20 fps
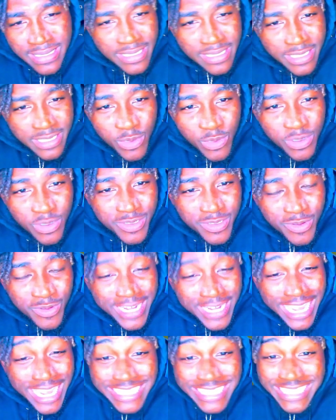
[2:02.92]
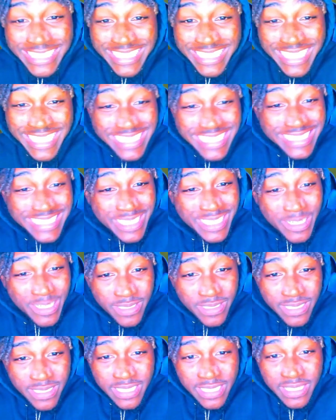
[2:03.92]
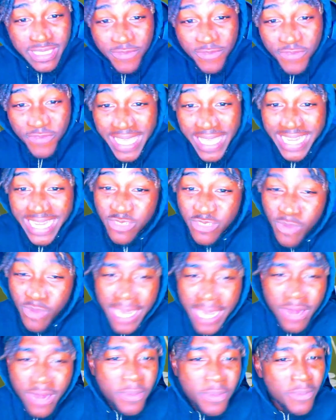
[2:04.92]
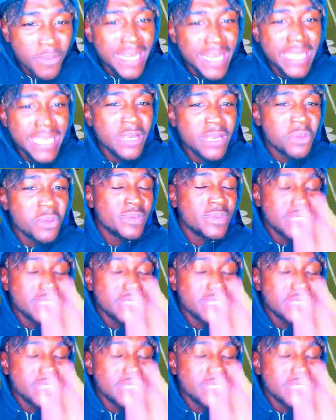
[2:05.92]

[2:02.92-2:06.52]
You were doing actually decent, though. Look, look, the flat is wide open right here.